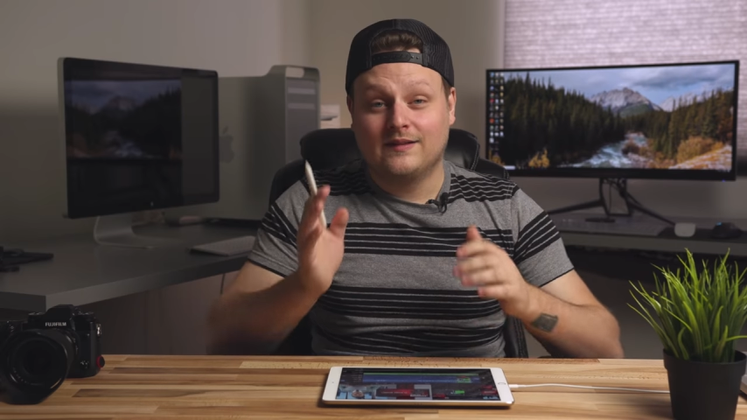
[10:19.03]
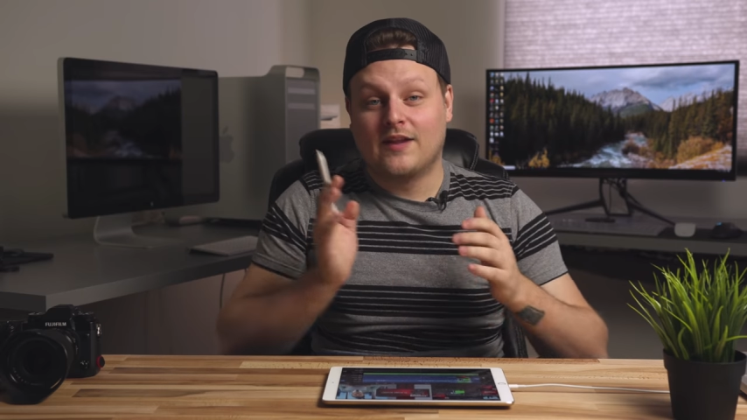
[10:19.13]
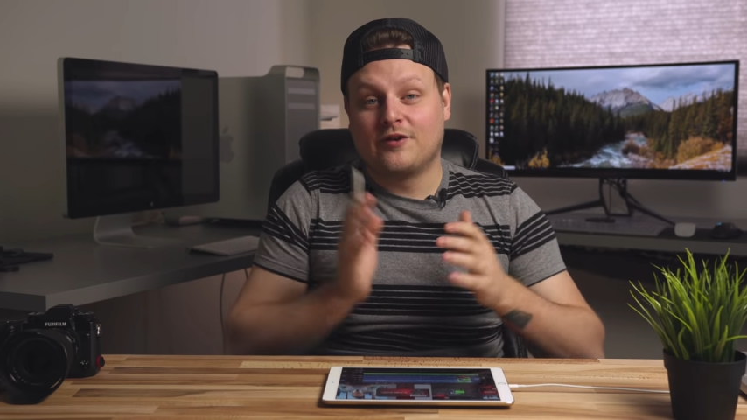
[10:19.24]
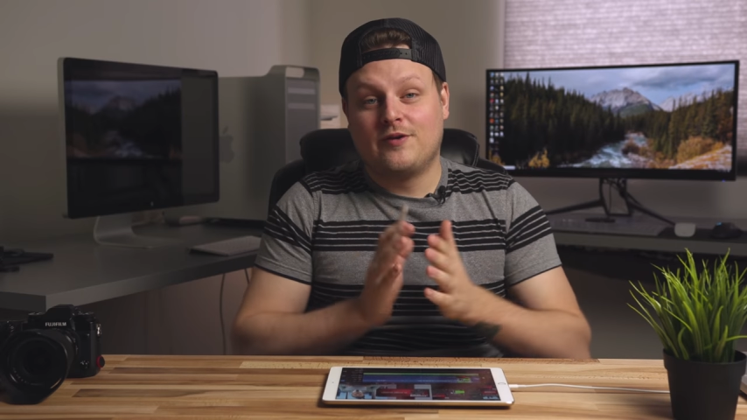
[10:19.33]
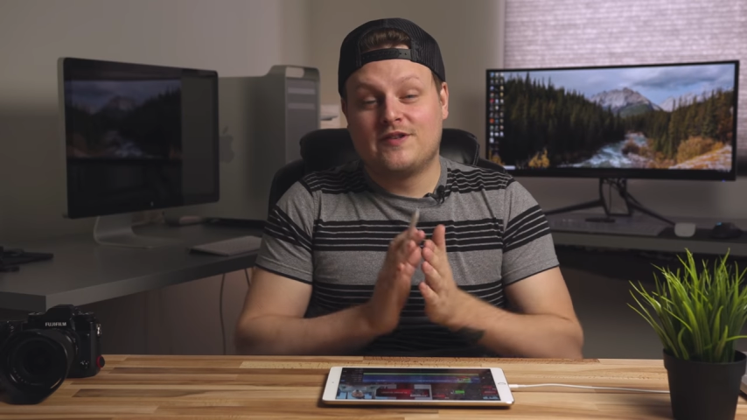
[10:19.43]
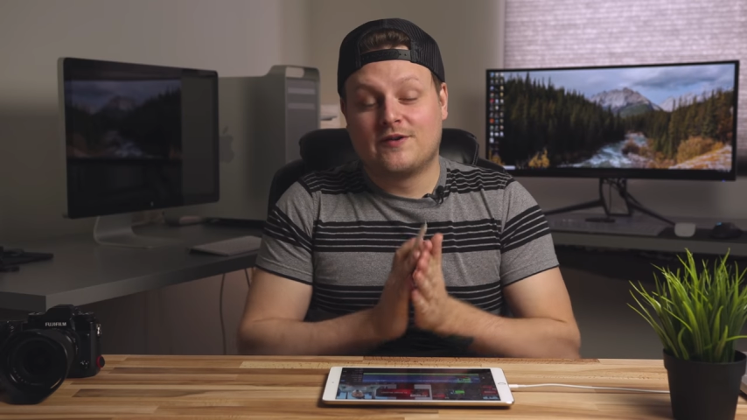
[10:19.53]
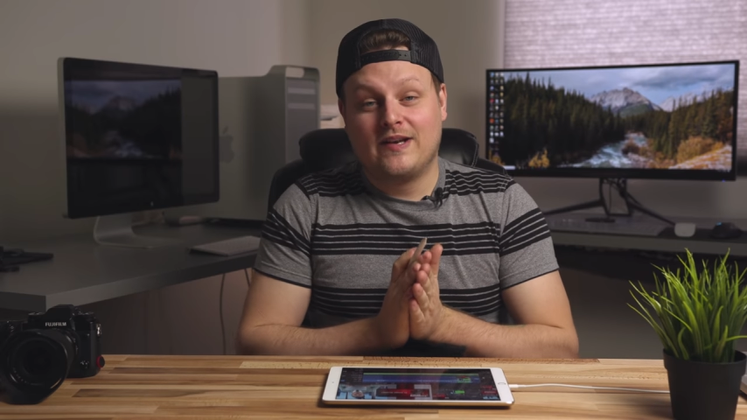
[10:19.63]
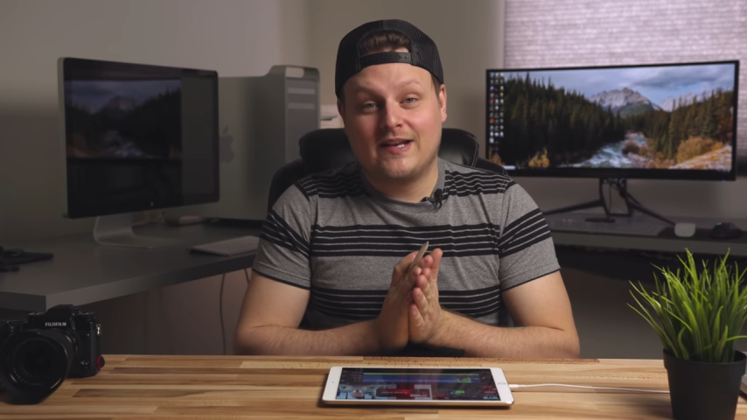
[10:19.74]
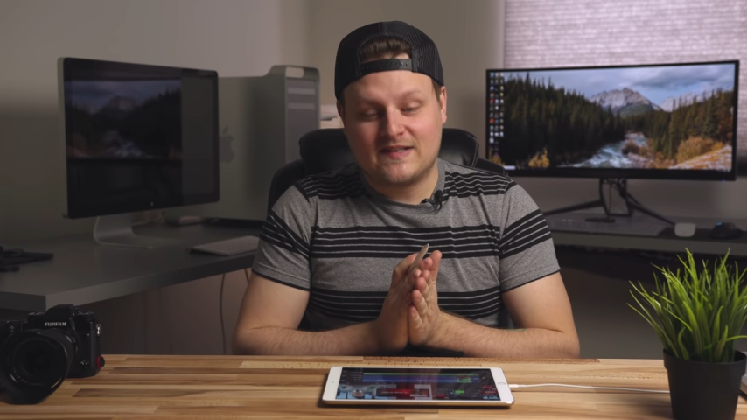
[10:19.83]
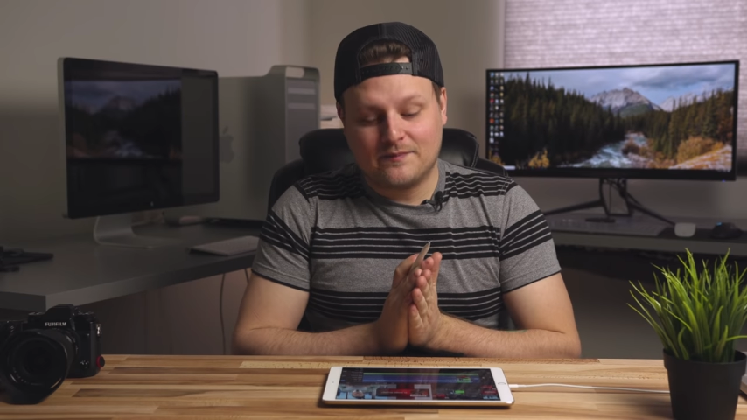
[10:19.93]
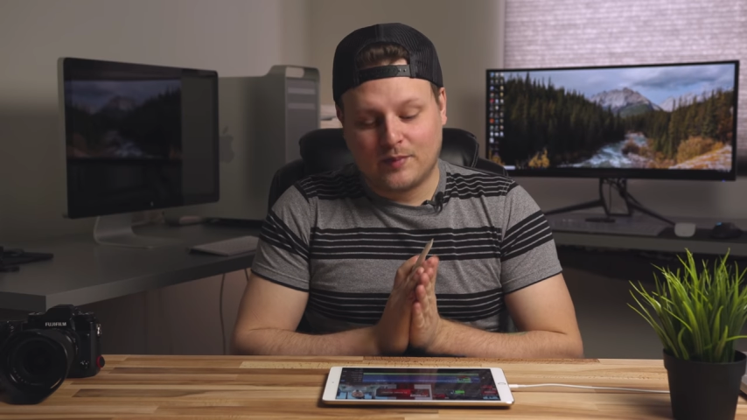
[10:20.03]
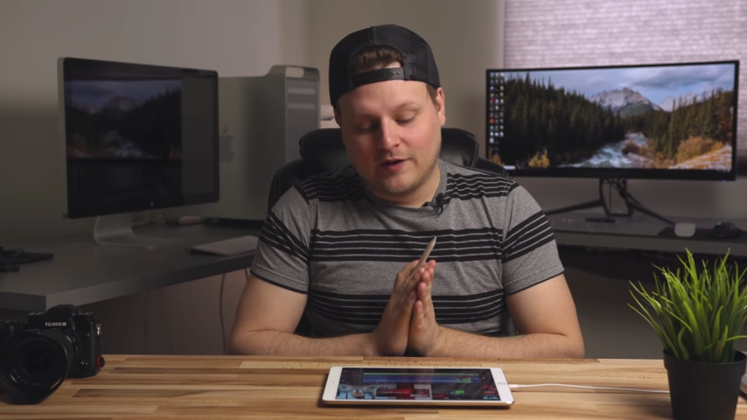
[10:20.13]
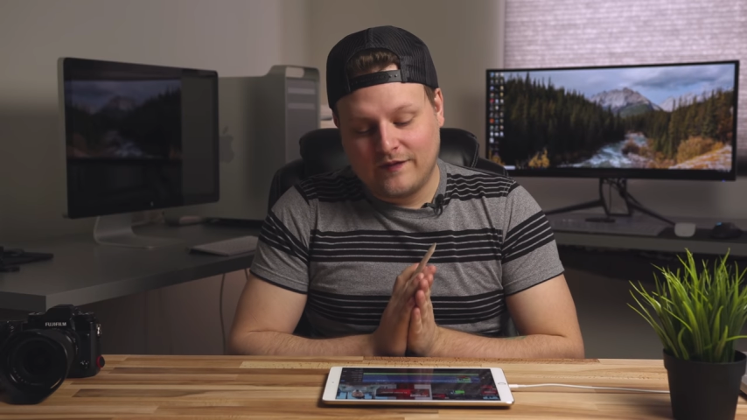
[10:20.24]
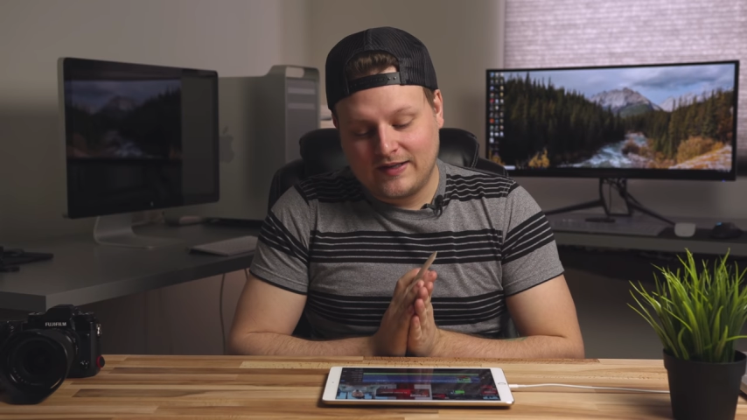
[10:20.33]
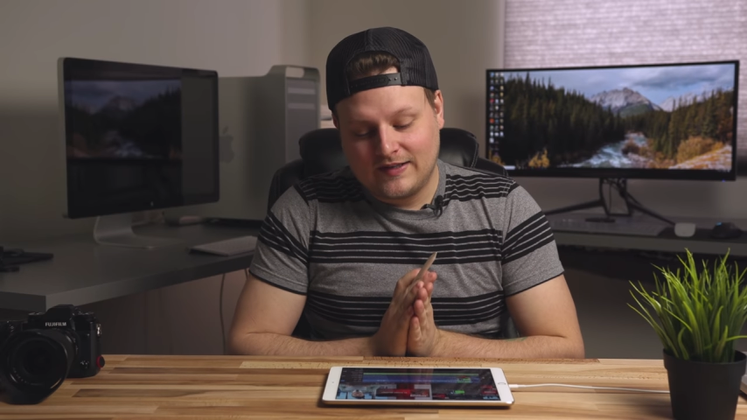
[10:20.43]
Now the green screening isn't
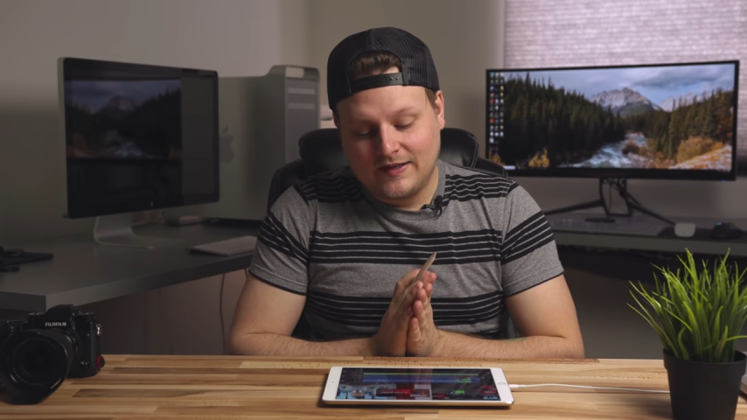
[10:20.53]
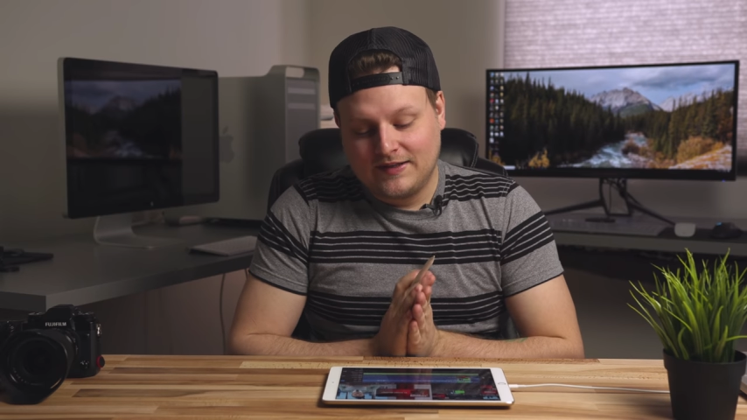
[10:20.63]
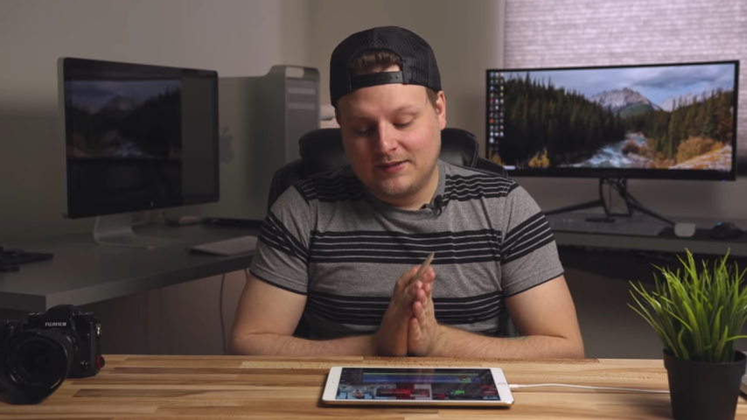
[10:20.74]
perfect,